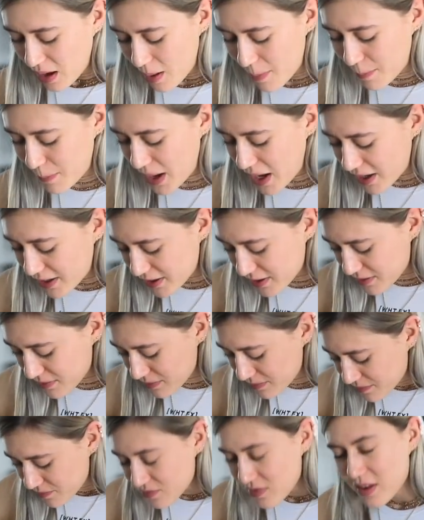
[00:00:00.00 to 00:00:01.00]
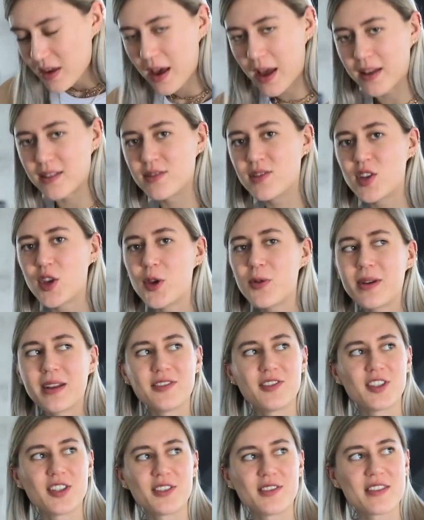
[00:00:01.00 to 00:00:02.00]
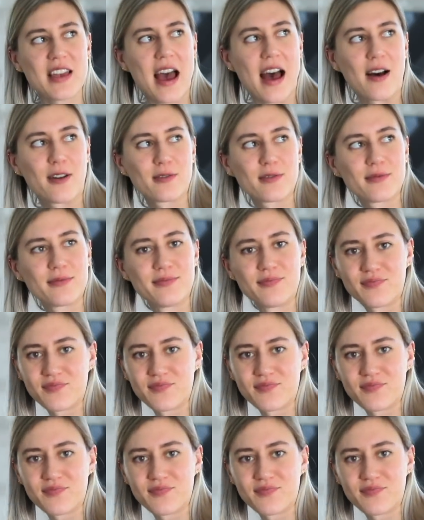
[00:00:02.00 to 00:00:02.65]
a button and 2 inches down.